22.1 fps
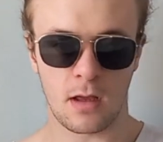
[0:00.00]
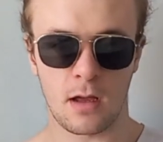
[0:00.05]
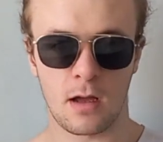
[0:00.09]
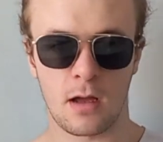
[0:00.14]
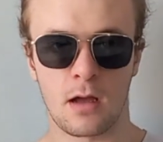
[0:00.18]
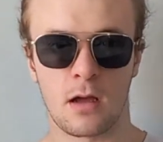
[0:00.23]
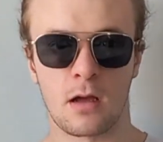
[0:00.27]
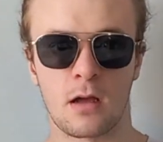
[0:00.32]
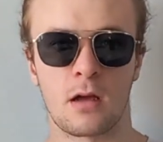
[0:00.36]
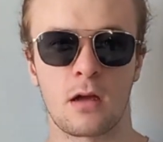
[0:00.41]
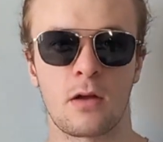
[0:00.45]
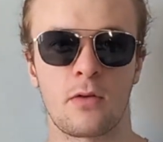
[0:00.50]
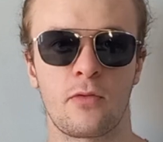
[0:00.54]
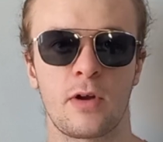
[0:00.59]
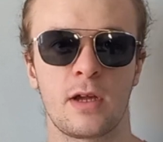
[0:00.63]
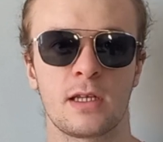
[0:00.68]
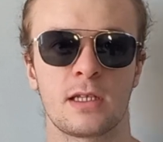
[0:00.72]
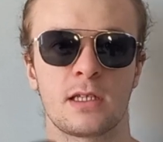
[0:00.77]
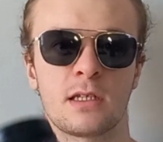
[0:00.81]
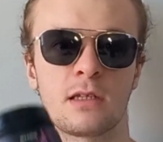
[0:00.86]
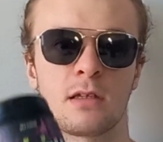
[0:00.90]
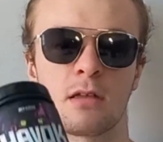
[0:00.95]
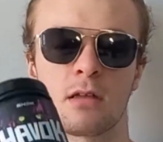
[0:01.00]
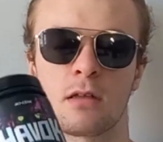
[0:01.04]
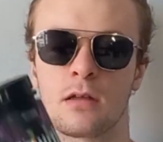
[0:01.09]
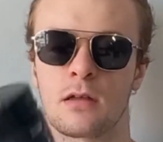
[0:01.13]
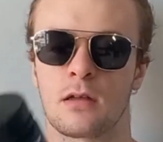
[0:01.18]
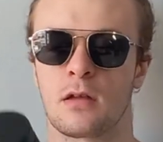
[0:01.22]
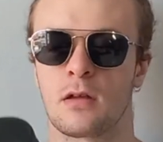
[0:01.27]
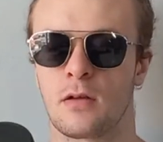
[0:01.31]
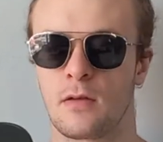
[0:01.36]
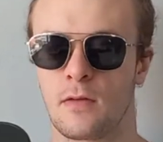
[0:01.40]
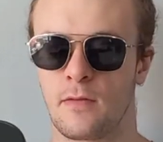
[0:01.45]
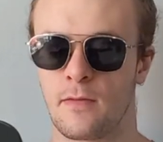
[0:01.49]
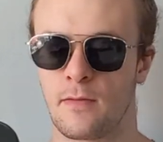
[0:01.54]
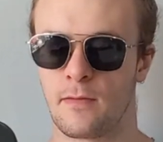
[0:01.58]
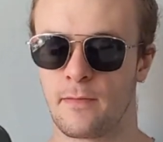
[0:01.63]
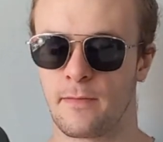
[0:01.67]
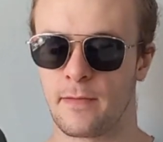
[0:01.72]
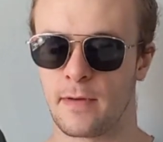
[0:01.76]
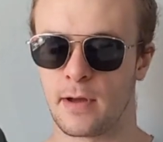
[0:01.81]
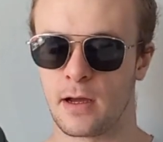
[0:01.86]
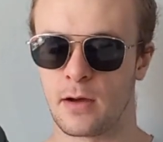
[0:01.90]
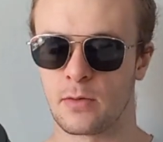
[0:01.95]
rating,
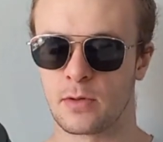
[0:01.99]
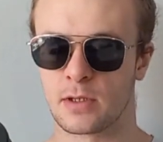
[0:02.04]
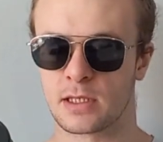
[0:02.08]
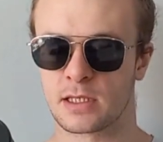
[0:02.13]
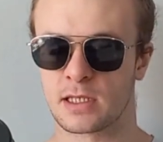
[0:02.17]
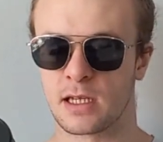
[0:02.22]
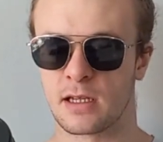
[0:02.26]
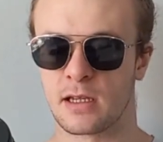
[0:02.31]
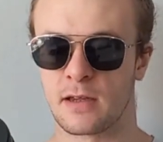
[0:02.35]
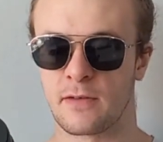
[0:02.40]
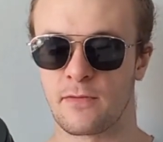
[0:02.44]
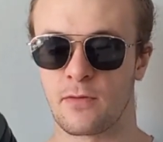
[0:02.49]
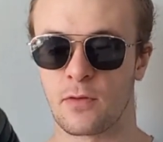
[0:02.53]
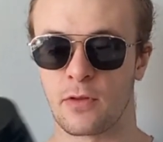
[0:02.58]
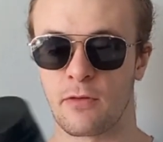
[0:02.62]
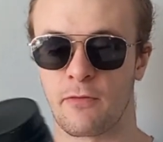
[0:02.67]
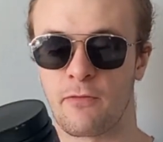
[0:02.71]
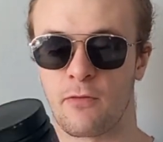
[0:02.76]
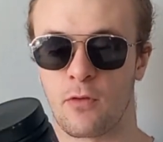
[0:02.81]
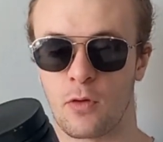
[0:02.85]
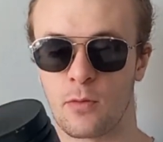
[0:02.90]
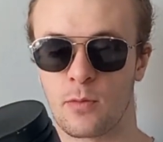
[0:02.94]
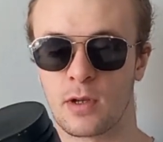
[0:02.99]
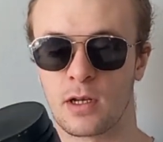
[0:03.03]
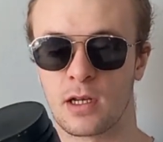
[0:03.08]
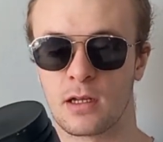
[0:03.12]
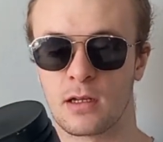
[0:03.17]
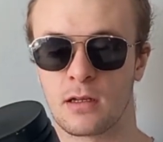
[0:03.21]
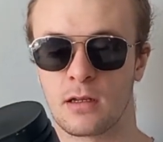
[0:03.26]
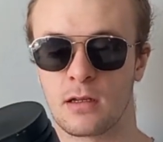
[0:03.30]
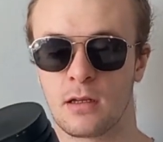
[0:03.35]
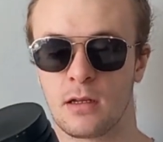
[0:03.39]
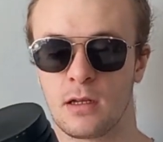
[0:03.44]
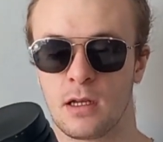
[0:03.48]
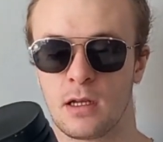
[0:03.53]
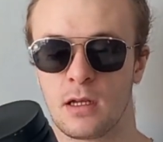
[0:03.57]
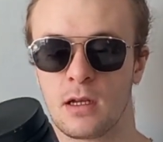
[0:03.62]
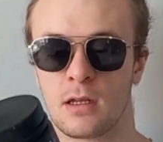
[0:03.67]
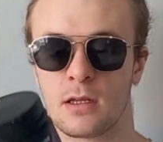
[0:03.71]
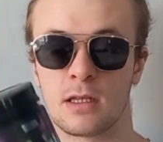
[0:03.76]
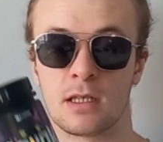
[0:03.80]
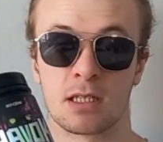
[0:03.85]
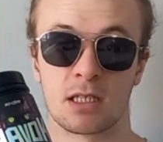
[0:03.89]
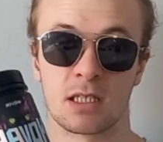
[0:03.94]
I would say for the formula,
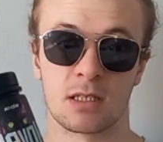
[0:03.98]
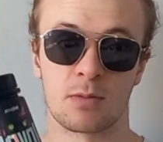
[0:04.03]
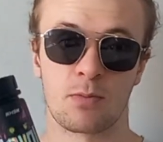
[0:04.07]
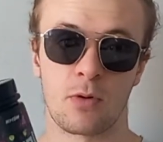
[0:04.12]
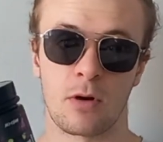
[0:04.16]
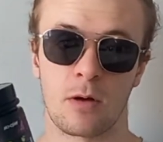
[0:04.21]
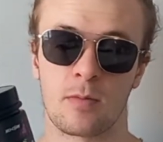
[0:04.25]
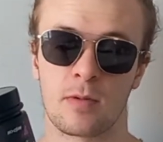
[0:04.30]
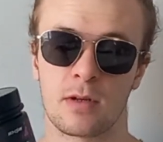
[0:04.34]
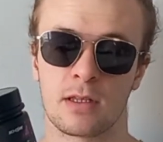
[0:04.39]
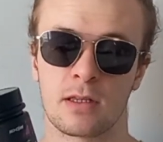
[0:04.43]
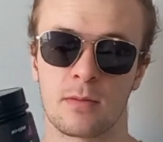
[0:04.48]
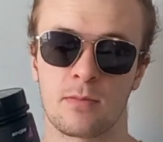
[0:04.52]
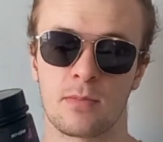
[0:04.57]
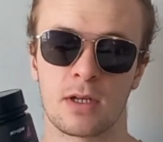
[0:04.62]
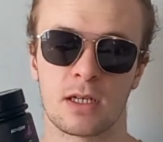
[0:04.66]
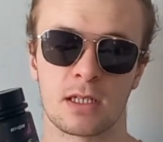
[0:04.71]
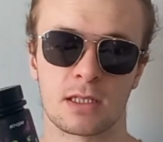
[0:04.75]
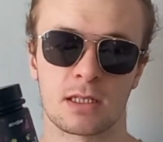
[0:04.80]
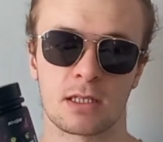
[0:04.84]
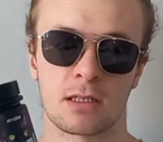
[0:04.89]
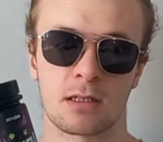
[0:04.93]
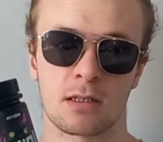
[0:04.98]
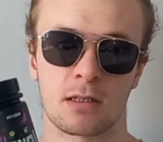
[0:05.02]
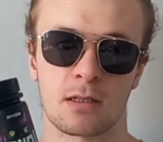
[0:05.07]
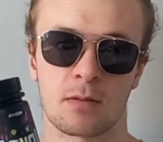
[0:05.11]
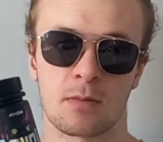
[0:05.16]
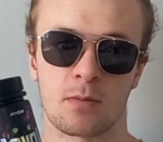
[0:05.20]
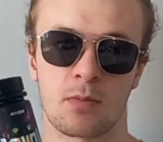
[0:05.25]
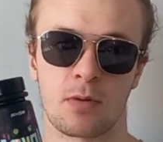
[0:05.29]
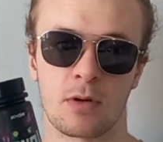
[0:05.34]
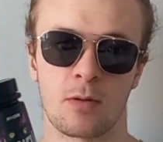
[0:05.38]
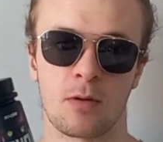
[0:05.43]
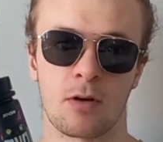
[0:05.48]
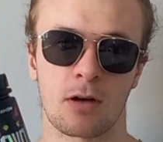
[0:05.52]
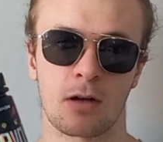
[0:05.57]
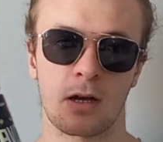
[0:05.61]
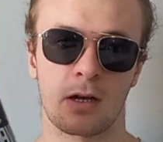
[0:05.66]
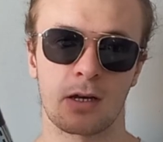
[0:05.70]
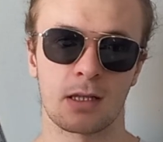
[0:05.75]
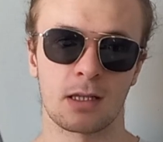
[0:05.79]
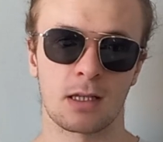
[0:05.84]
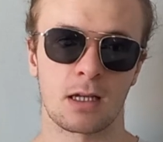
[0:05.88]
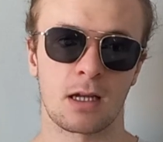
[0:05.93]
this is probably the best
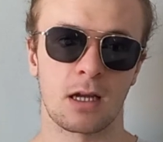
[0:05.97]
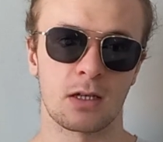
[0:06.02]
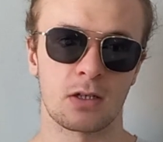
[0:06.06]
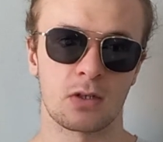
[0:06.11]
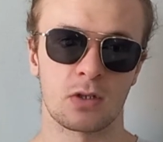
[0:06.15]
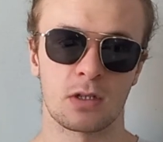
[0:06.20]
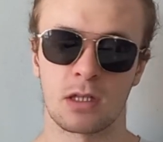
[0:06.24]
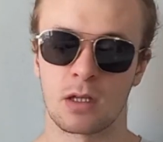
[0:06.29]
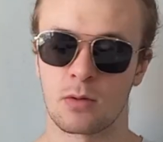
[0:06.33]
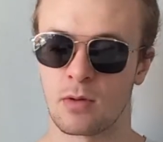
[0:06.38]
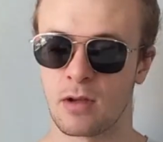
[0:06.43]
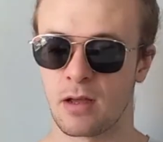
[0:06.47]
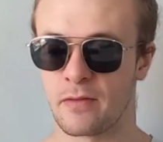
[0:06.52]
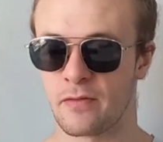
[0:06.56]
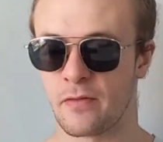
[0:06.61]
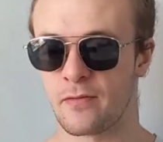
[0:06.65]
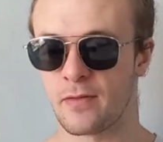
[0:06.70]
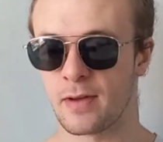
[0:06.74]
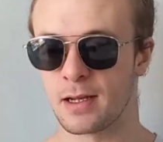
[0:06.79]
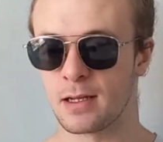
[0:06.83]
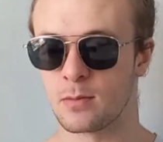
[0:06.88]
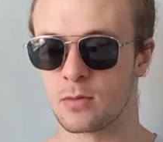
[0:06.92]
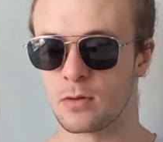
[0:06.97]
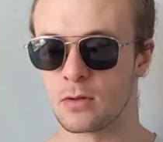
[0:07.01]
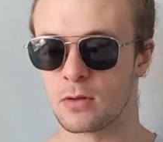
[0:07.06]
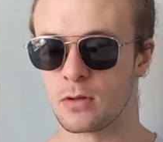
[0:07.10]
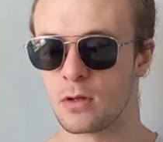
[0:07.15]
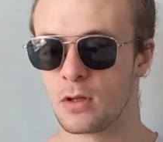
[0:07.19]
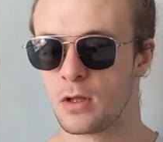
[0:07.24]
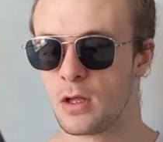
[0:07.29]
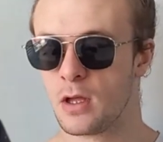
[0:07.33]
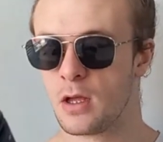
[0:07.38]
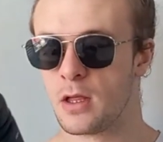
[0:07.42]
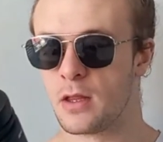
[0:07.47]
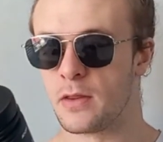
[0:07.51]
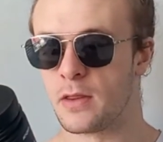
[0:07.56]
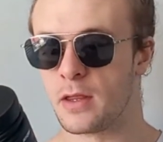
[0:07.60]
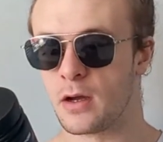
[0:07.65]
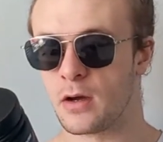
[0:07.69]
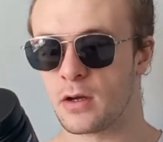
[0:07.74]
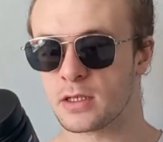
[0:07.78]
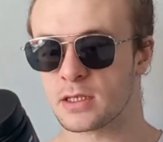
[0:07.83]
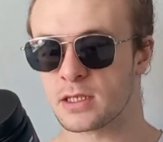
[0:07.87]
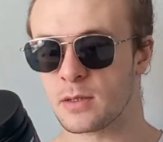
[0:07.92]
pre-workout in the country that we have available. There
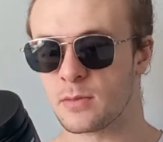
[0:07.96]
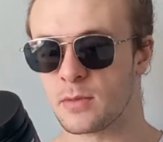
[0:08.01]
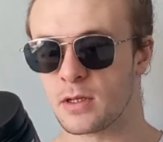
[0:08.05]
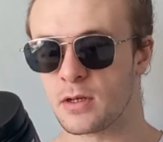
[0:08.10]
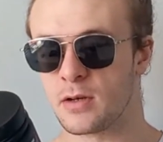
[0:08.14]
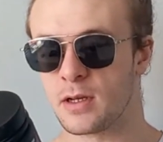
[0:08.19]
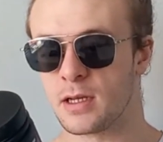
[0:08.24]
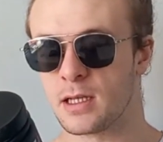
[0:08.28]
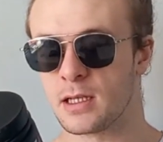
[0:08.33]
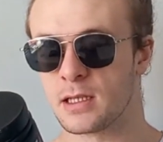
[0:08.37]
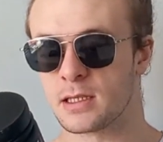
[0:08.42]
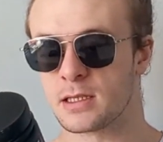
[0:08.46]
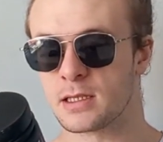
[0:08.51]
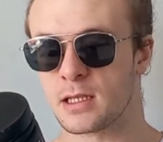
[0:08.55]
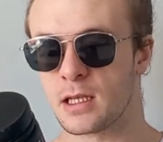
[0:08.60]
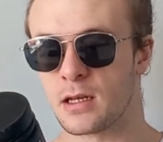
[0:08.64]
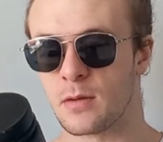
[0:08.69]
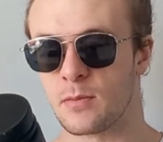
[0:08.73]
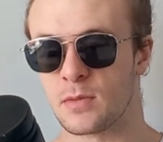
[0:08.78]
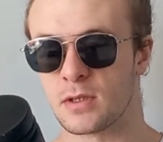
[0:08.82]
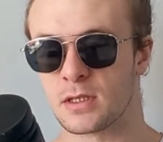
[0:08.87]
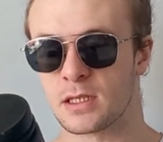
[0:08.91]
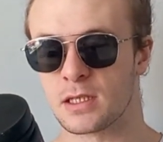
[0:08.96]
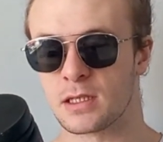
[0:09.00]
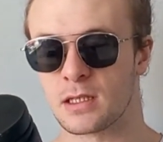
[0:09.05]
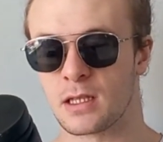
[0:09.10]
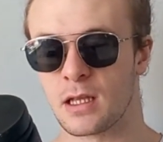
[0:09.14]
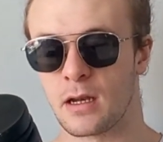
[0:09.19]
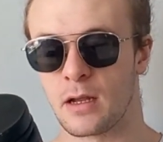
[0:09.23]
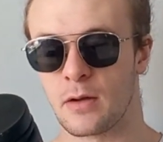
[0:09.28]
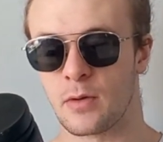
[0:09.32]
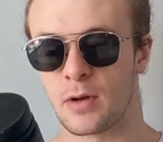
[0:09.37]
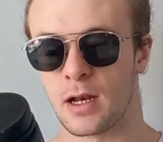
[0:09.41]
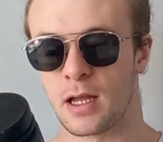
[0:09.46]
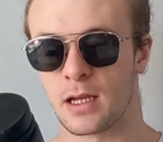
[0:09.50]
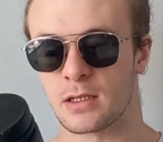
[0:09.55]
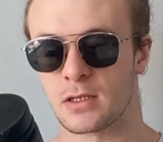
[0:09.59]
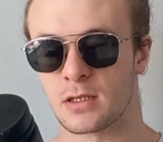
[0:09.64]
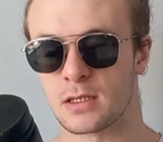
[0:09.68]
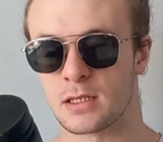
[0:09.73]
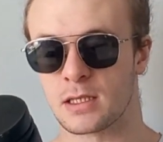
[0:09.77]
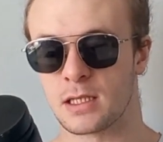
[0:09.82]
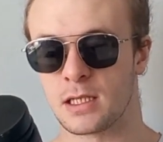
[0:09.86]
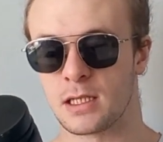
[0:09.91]
are some ingredients that are missing that I would like to
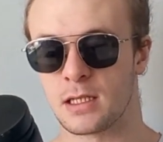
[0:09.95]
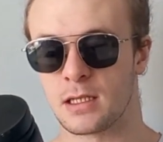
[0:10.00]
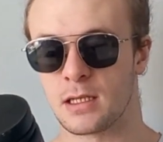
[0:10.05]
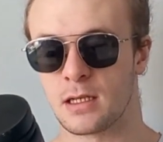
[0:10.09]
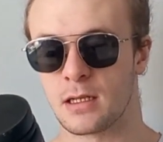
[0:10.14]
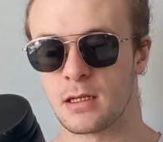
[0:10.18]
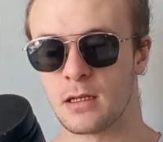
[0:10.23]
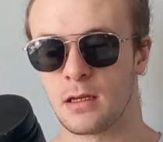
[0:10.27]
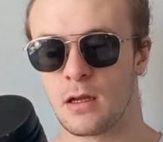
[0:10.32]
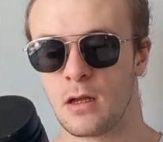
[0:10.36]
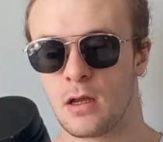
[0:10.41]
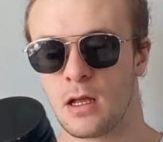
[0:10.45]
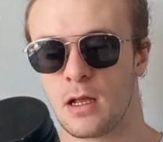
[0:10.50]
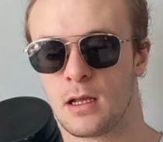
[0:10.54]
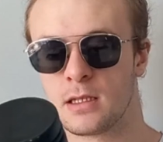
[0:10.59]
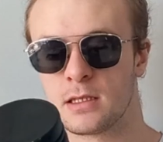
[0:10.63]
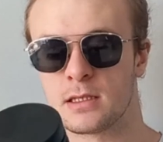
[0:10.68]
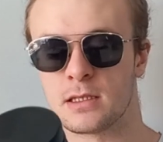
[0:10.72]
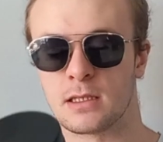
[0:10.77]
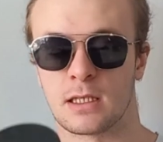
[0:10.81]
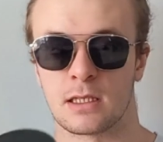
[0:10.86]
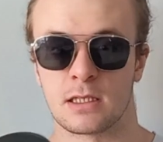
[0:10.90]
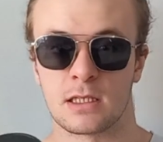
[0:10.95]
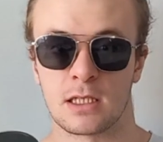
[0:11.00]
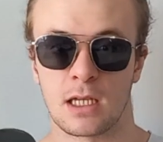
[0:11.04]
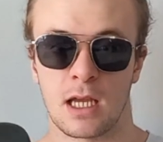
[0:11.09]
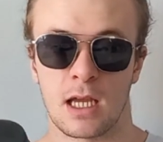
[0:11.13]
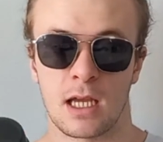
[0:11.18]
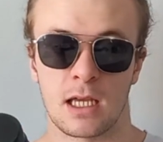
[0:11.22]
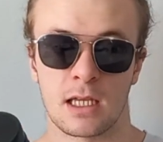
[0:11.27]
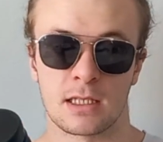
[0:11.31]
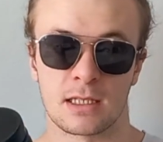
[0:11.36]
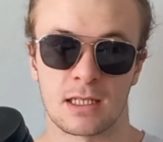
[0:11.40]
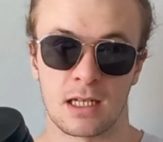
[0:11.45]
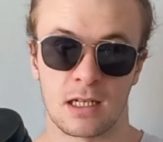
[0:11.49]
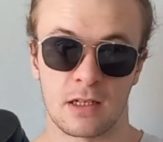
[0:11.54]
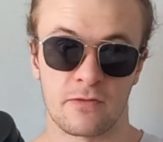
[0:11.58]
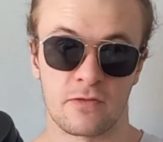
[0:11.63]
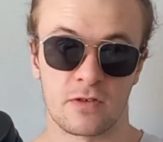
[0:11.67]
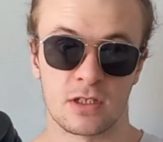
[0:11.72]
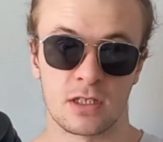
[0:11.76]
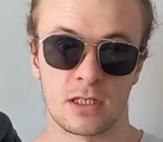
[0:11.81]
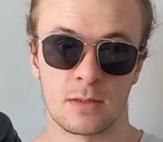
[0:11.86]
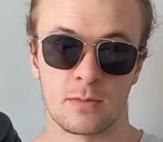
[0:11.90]
see in here, such as
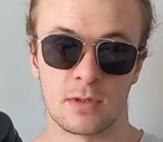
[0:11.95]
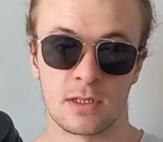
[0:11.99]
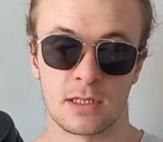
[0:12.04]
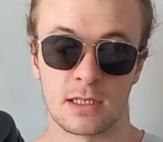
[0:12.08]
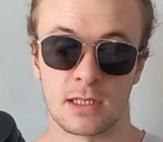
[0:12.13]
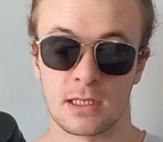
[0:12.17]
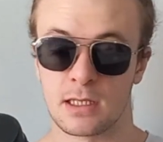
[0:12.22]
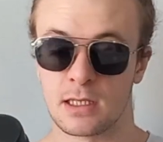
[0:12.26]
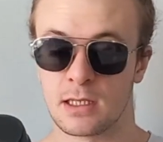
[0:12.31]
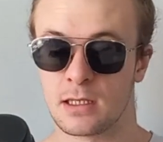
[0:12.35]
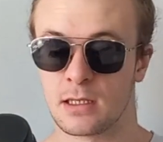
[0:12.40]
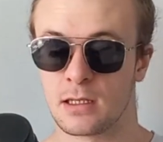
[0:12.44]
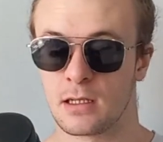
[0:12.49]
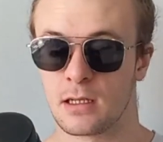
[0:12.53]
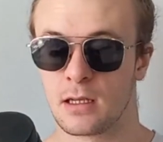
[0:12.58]
alpha GPC.